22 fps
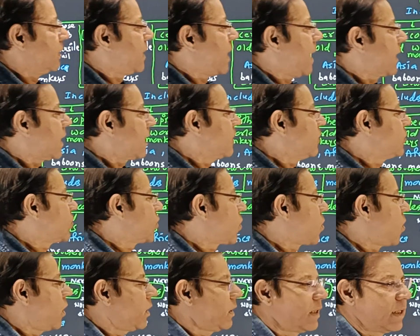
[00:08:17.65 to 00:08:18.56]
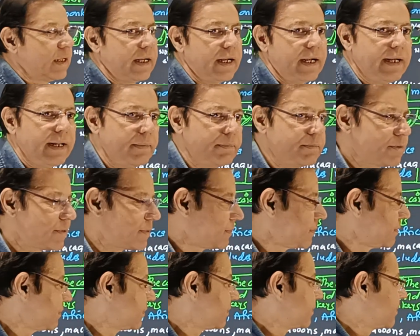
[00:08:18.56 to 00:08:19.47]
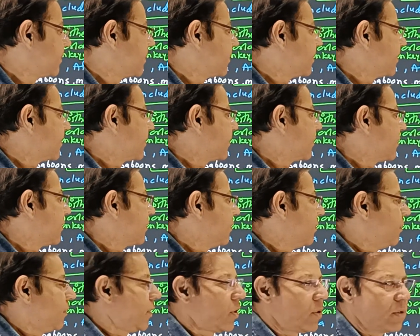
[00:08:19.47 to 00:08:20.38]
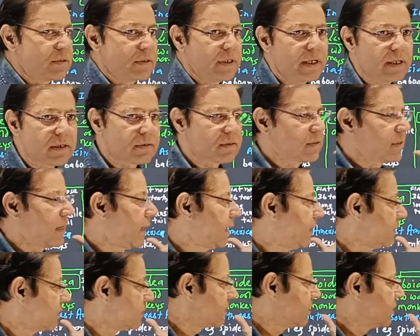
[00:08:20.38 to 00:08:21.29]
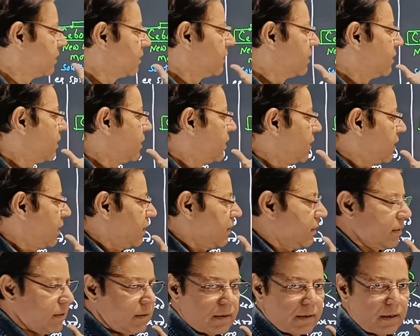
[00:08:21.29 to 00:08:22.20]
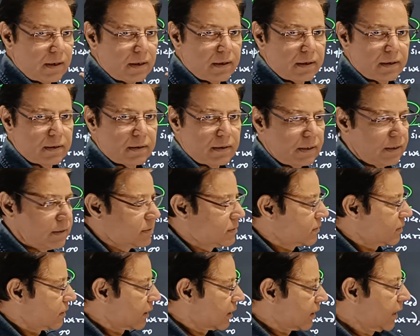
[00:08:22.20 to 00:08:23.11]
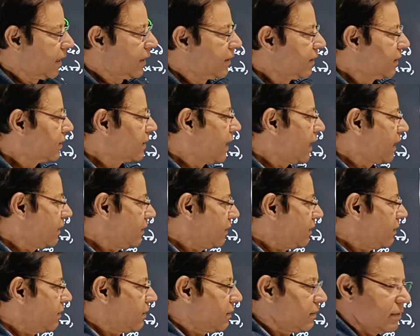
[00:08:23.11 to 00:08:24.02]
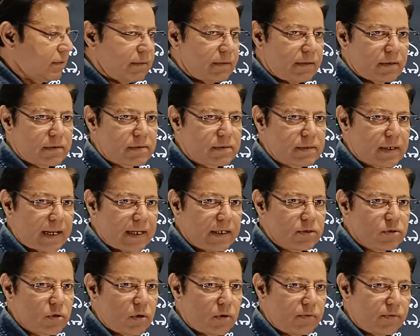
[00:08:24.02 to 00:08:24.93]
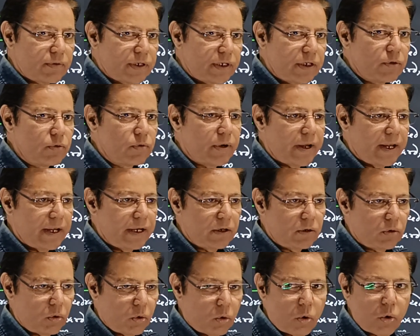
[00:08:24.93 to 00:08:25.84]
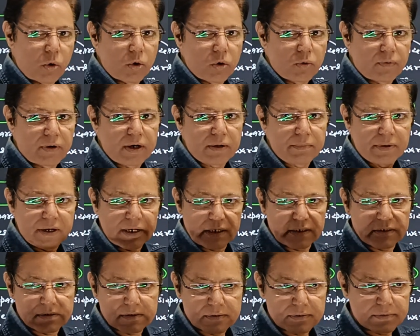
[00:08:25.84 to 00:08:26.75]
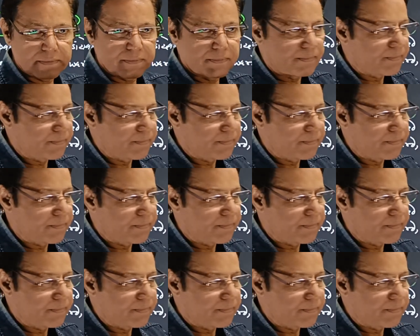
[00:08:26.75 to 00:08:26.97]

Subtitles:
They are also called great apes because their size is greater than the size of New and Old World monkeys.